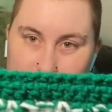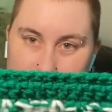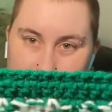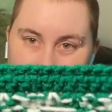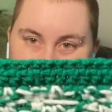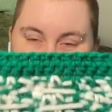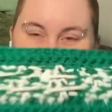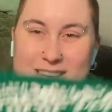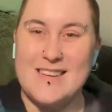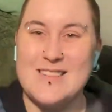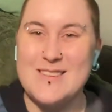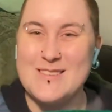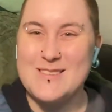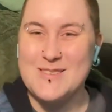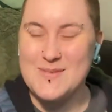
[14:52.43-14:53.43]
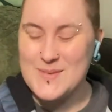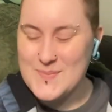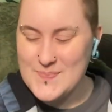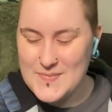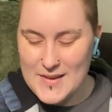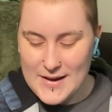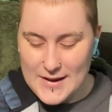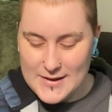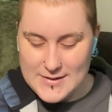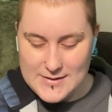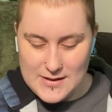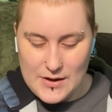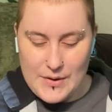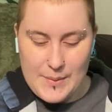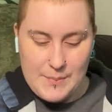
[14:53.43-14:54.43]
I just think it looks cool.
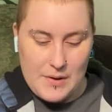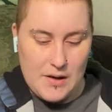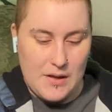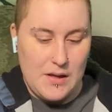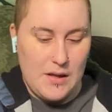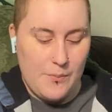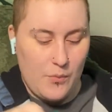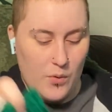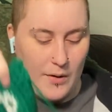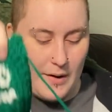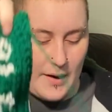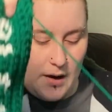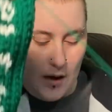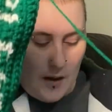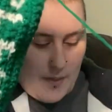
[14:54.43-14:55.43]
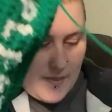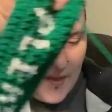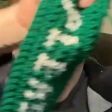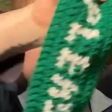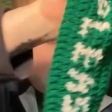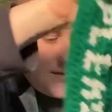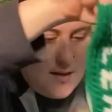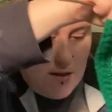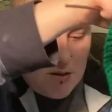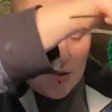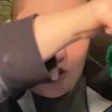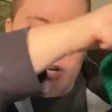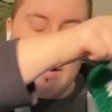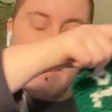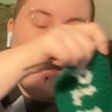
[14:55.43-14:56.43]
So I'm gonna keep working on this and I'll
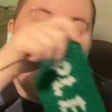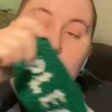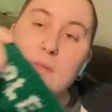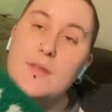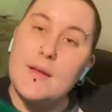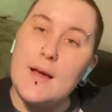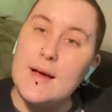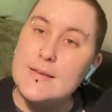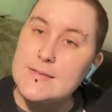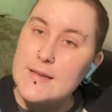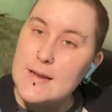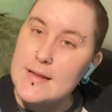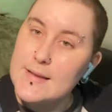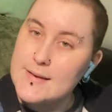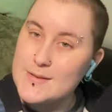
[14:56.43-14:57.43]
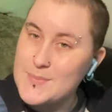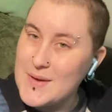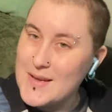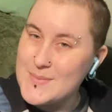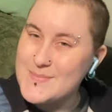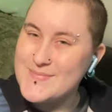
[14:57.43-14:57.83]
check in with you guys in a little bit.